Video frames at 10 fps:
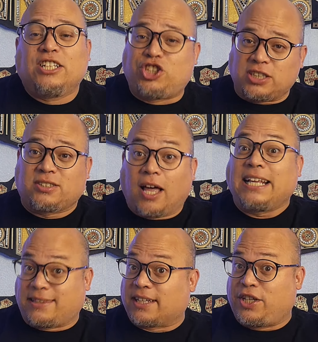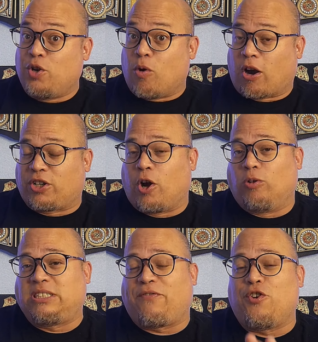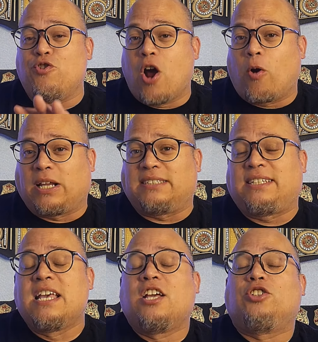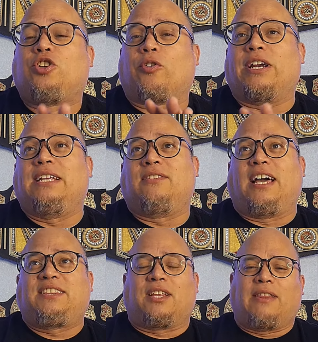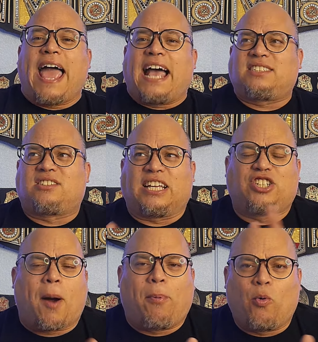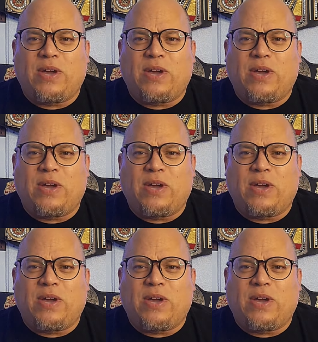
Just like the QR codes. If you notice, during like the last like couple